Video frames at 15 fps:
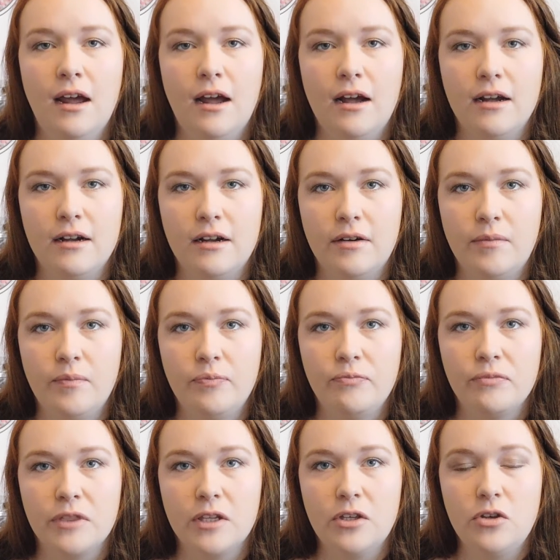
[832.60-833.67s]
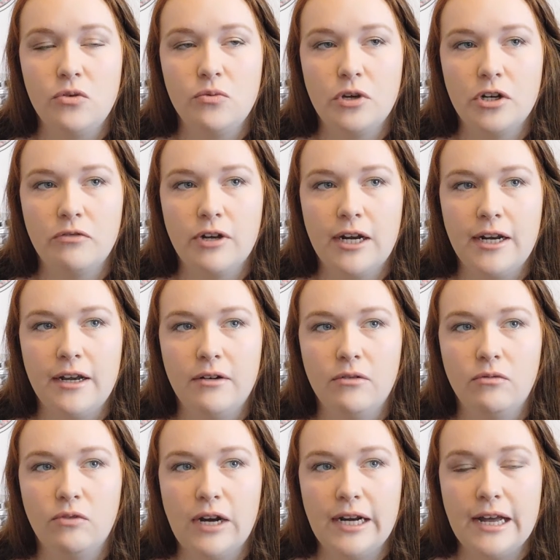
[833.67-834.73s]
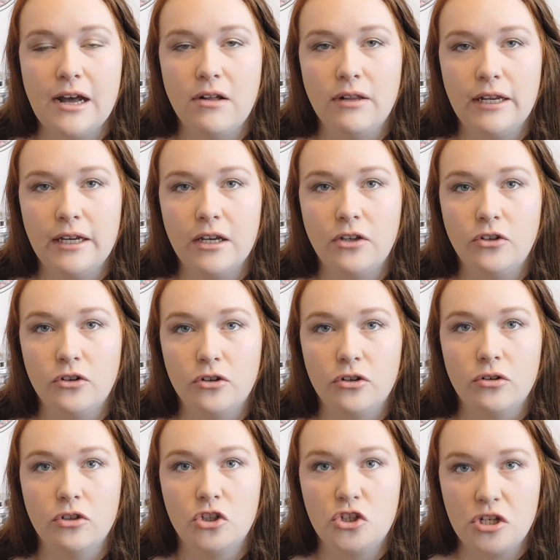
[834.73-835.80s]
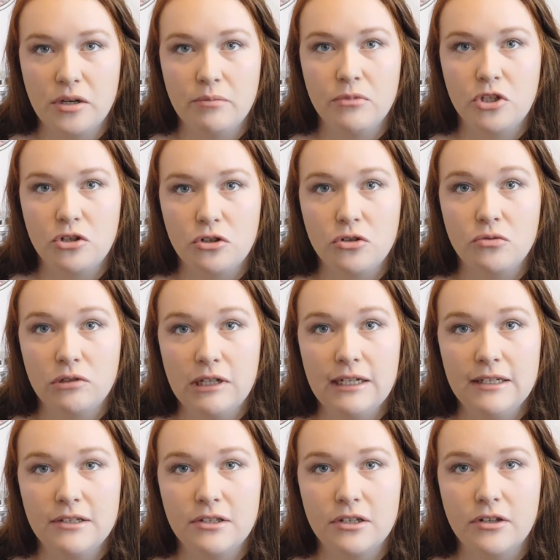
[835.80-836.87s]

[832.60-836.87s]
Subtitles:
You want to write out like your gym to-do list.